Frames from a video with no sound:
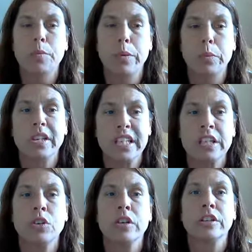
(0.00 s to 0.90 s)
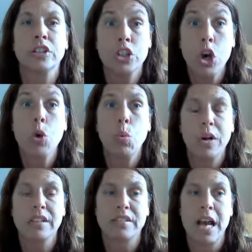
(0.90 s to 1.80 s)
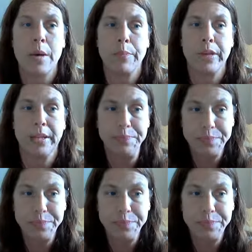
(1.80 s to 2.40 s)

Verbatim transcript: but we need to know what's happening.